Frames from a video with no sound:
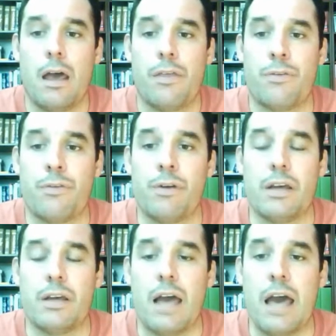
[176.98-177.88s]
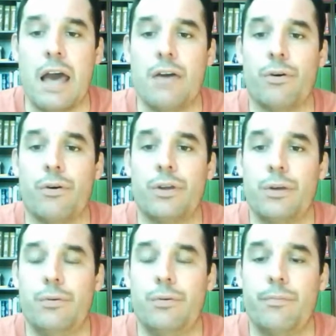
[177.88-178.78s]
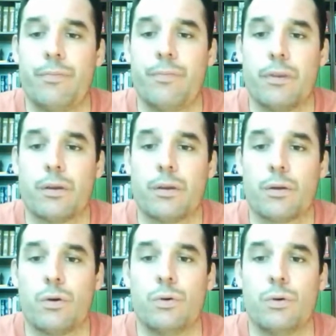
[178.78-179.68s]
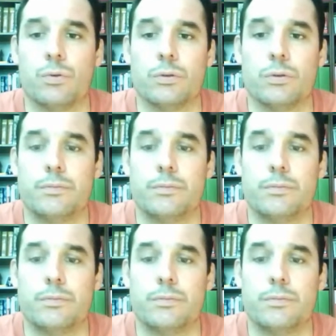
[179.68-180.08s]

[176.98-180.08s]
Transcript: 3, A or U, cool.